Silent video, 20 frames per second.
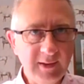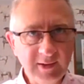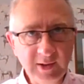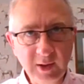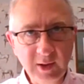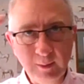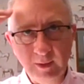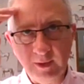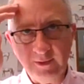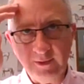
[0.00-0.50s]
there's a
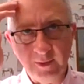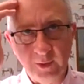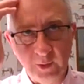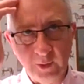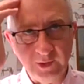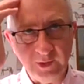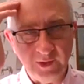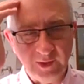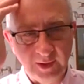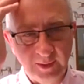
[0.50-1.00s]
couple of
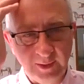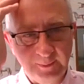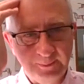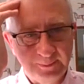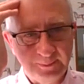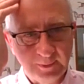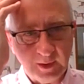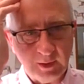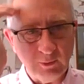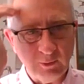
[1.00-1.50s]
horses that
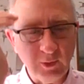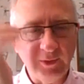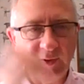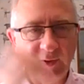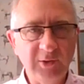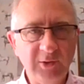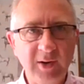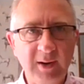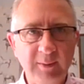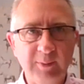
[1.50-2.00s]
run
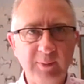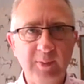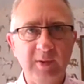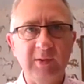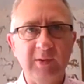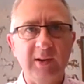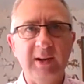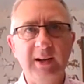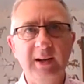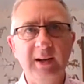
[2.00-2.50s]
this track
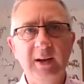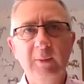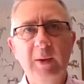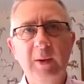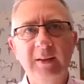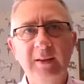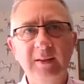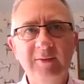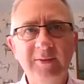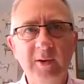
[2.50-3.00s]
particularly
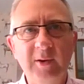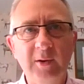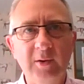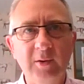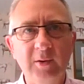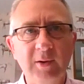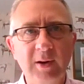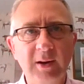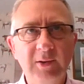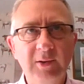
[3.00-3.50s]
well in the
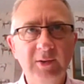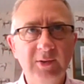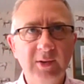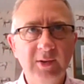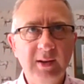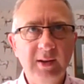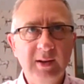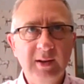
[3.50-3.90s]
final race.